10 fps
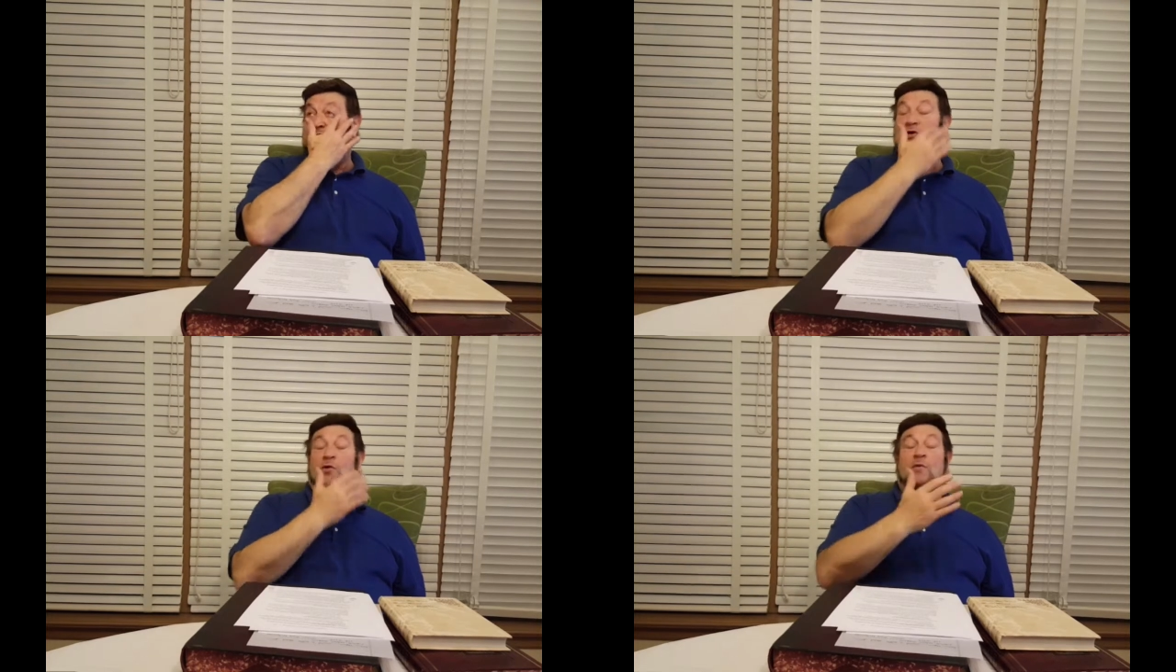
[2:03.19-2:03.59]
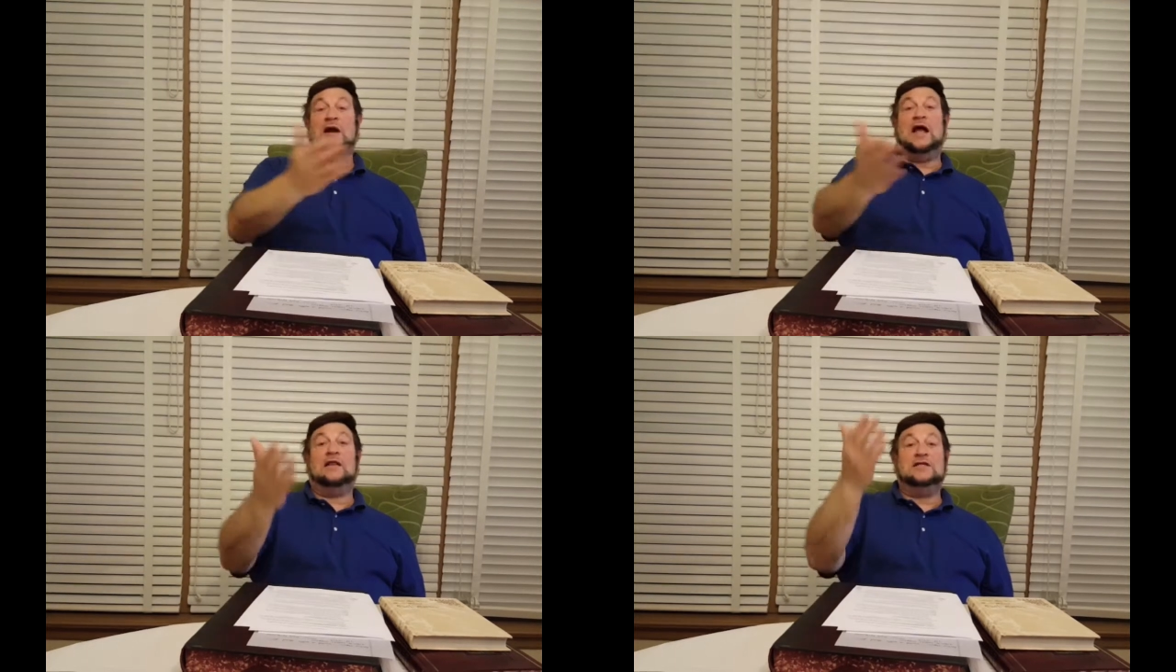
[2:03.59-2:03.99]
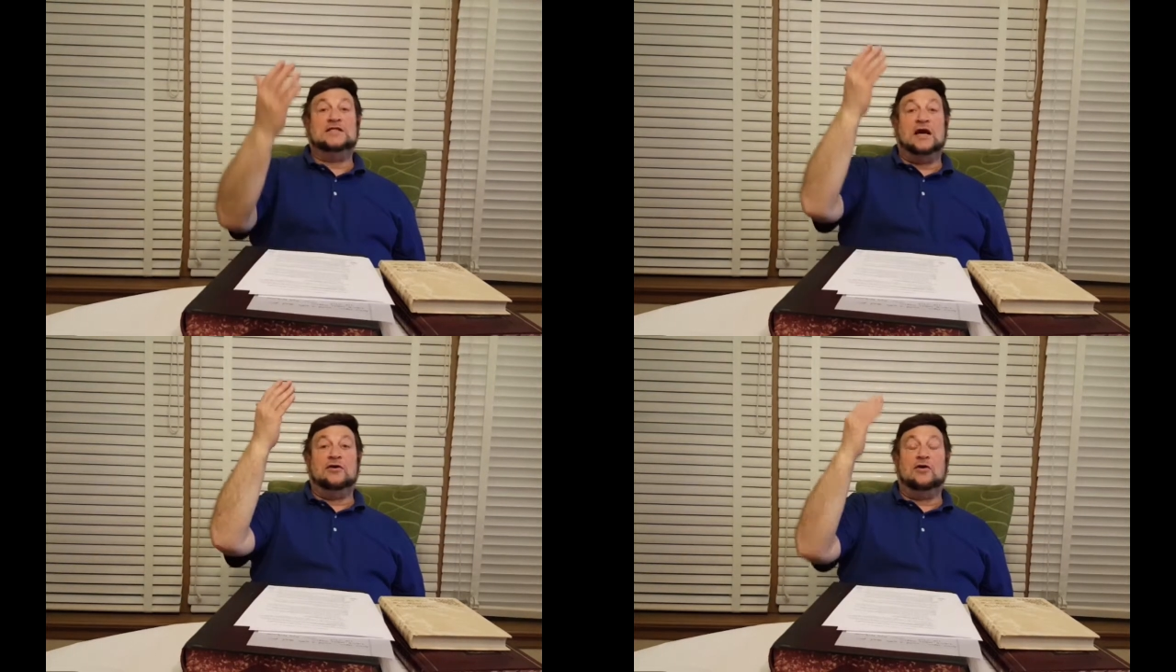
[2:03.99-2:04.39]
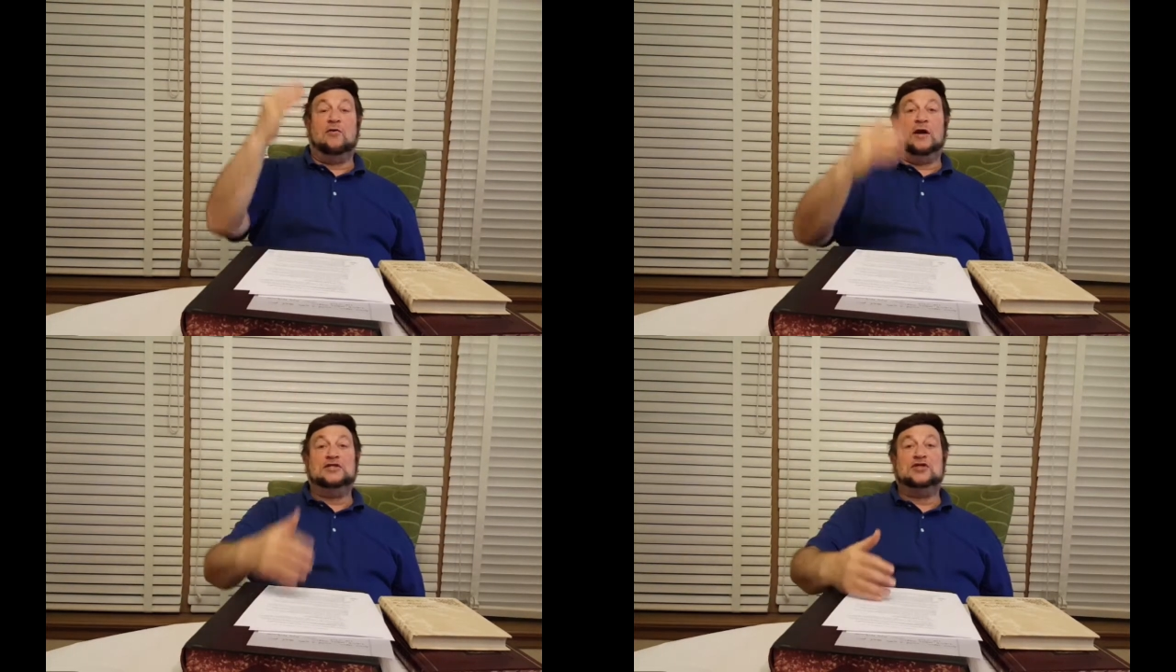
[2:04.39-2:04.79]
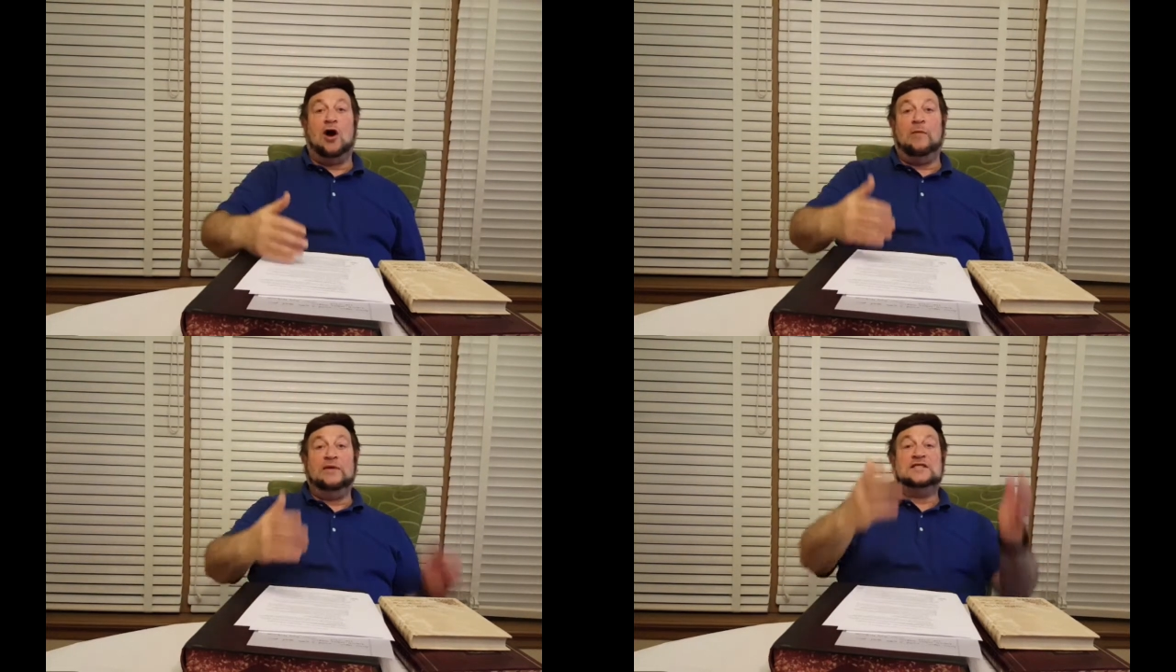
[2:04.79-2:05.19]
you. And when Alexander the Great
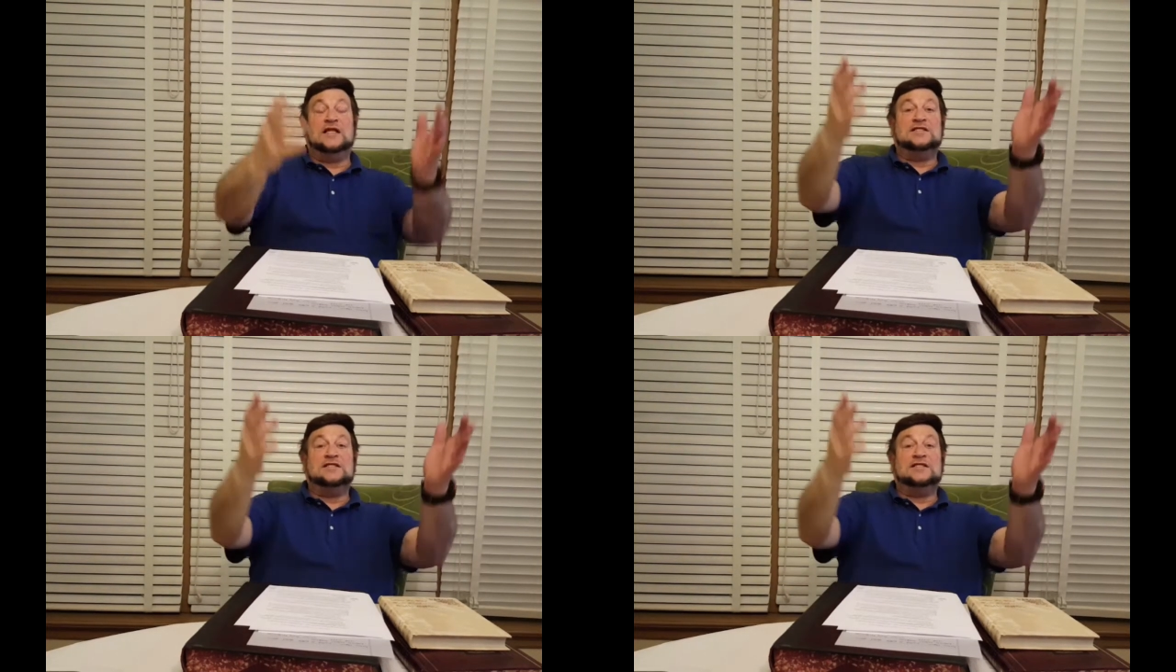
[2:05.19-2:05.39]
saw him, he said,